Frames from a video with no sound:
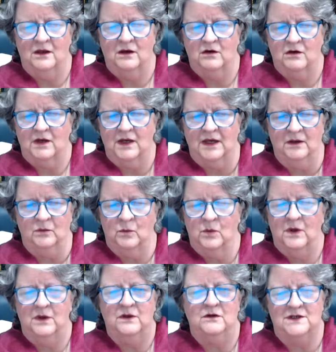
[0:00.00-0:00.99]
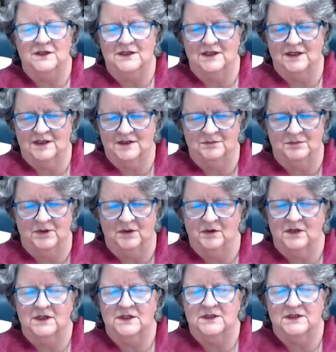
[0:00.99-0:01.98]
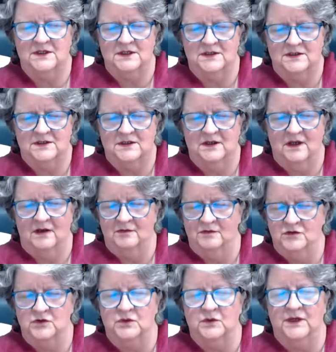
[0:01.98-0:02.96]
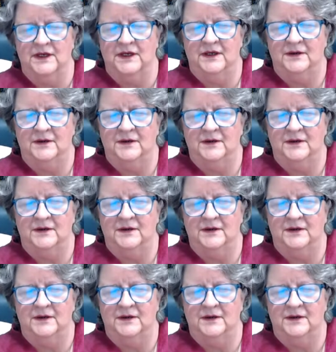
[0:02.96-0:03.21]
create wondrous experiences of joy.